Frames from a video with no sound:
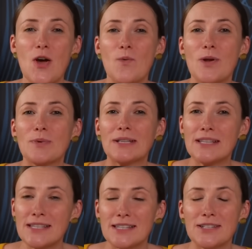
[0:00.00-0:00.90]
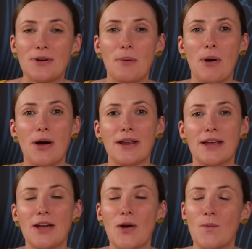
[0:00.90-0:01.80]
when we listen to our
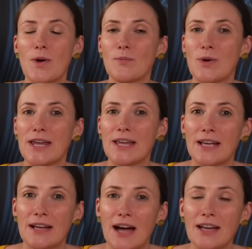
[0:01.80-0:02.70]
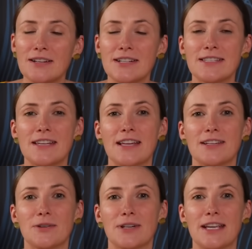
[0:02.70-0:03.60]
body, when we understand
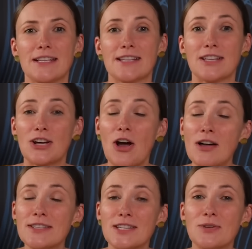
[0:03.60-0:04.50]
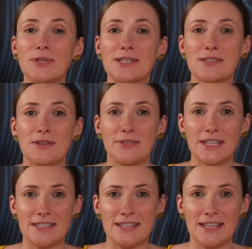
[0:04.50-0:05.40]
our needs and the consequences of
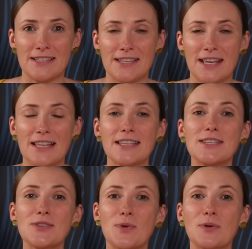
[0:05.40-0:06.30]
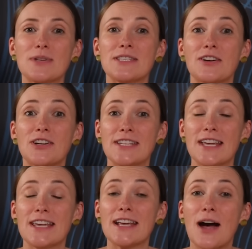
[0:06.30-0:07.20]
these needs, this is when we start
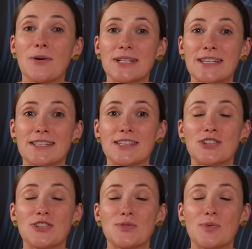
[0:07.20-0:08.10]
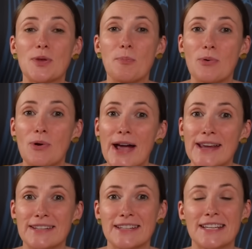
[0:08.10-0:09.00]
taking our decisions with a
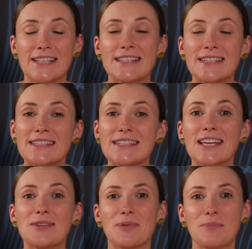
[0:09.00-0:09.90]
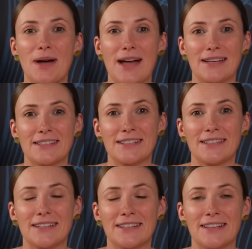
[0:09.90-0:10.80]
bright, sustainable mind.
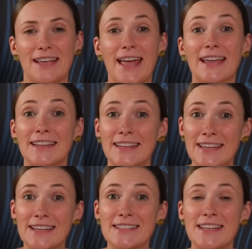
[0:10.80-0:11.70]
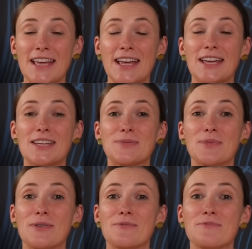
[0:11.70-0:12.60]
And this is
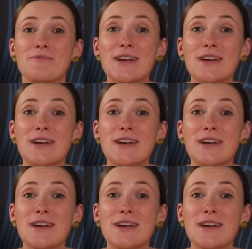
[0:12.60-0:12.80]
when